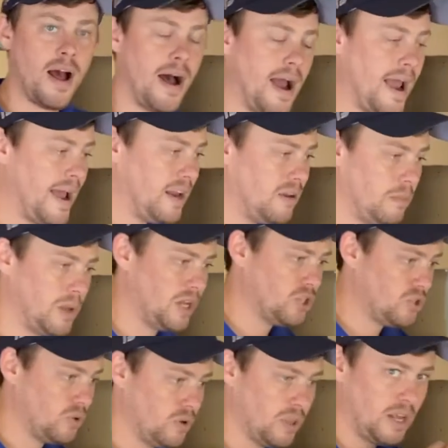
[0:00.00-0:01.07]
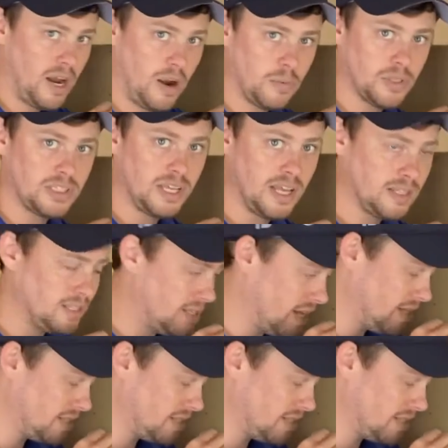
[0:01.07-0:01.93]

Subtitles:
I had to make sure that I was tense,